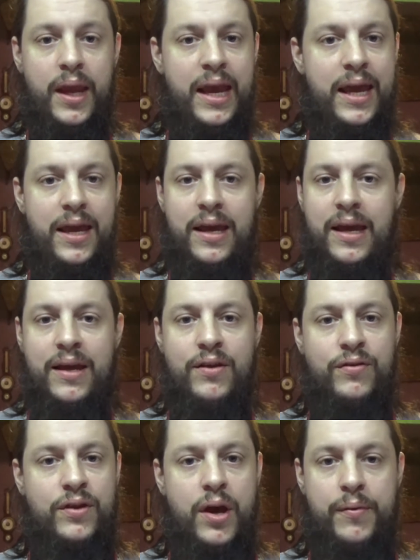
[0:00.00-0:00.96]
He
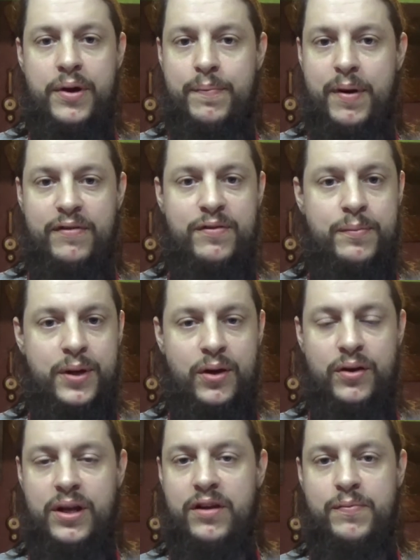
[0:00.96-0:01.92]
is going above and
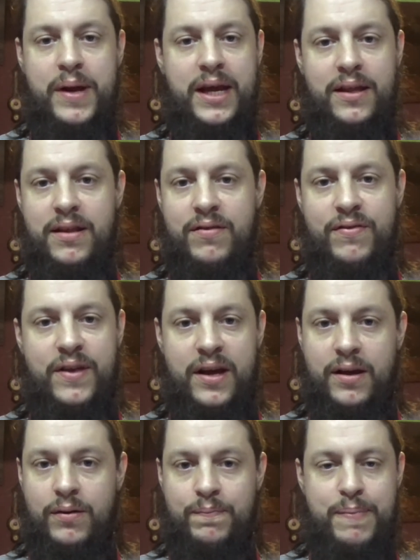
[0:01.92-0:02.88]
beyond. He's making this
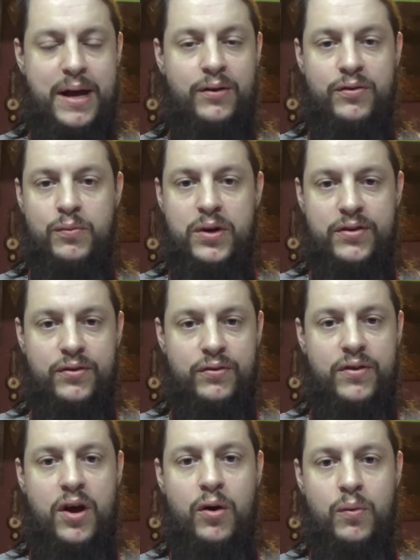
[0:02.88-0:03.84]
thing bells and
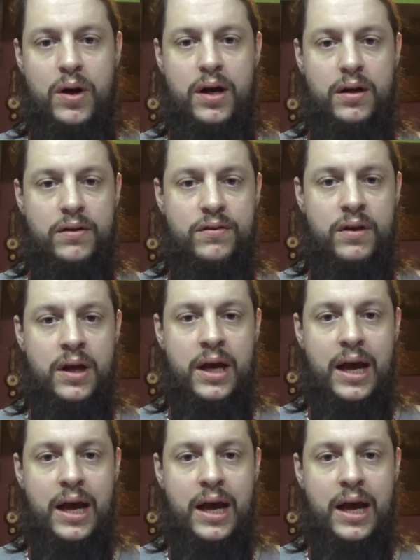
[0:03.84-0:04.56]
whistles, the whole works.